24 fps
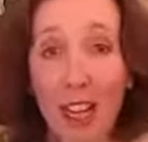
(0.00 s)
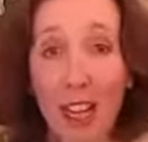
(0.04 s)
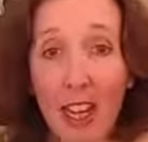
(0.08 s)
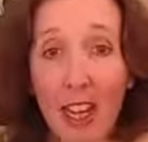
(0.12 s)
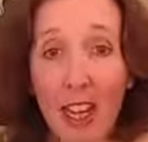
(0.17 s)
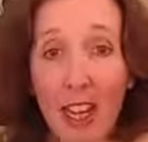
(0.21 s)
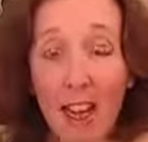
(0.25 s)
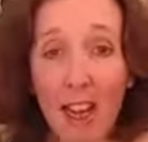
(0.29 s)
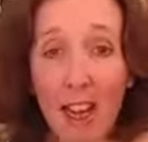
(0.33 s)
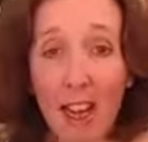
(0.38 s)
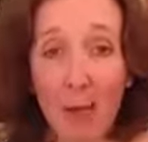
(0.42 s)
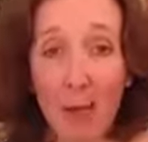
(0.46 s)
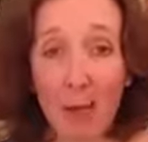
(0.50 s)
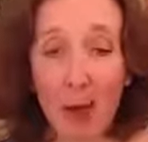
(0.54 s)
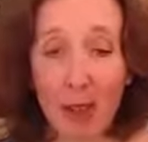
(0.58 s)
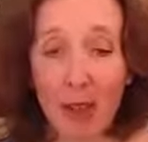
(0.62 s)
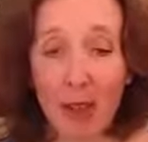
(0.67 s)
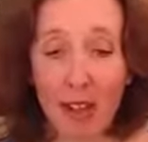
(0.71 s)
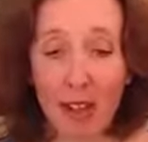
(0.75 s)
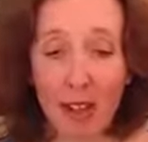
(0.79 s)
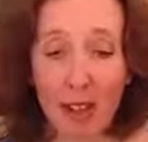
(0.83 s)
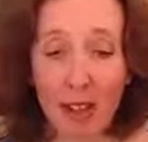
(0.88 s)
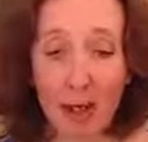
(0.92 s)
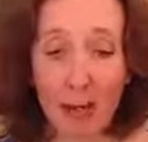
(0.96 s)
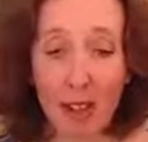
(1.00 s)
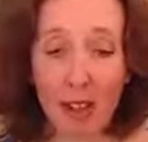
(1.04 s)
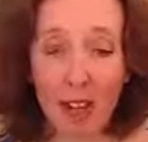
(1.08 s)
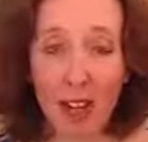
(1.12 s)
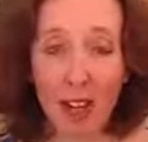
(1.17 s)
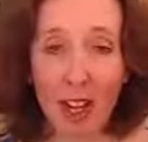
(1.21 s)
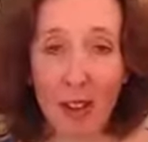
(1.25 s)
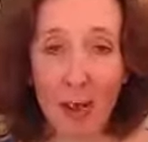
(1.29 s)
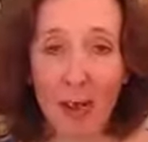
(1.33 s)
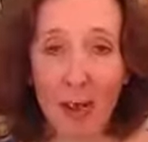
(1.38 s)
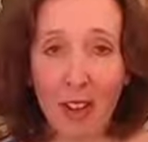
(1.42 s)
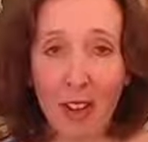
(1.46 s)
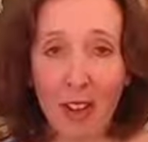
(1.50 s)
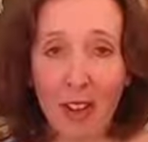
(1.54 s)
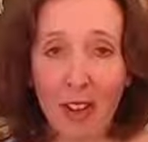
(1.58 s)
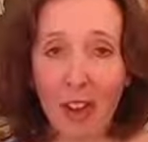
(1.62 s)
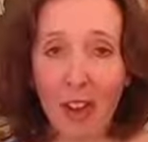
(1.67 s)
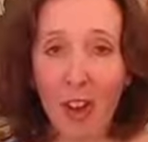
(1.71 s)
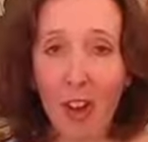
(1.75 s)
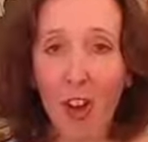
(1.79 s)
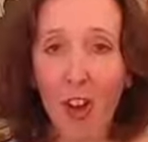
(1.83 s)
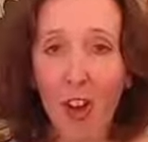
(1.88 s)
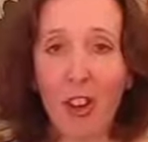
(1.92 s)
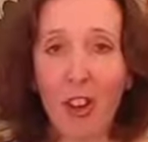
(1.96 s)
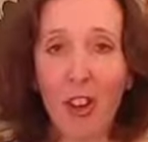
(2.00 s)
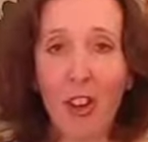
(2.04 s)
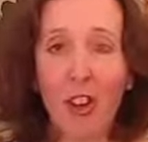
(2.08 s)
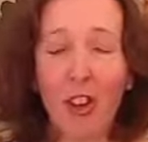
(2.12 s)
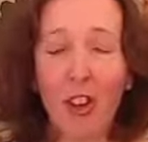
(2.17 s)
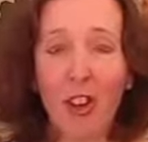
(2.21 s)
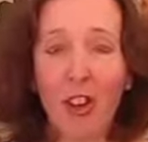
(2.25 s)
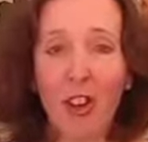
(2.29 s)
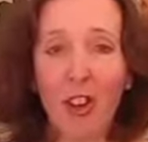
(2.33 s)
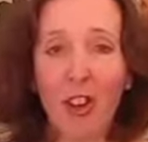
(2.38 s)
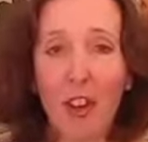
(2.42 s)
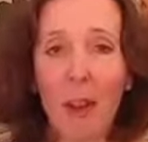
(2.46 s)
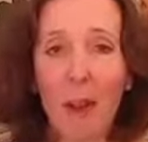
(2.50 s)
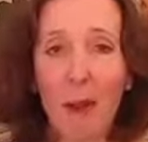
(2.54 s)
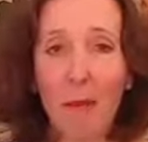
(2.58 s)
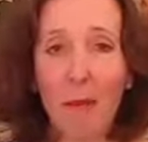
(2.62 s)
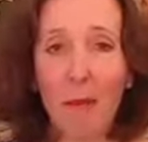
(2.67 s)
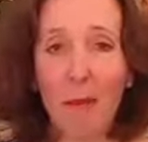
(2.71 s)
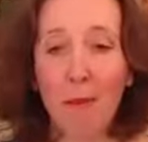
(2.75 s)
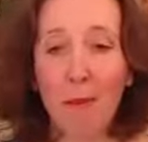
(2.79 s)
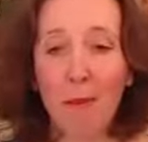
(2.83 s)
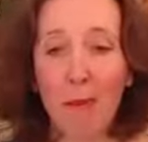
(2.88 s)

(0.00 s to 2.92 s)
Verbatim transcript: at about the same time, ten o'clock London time.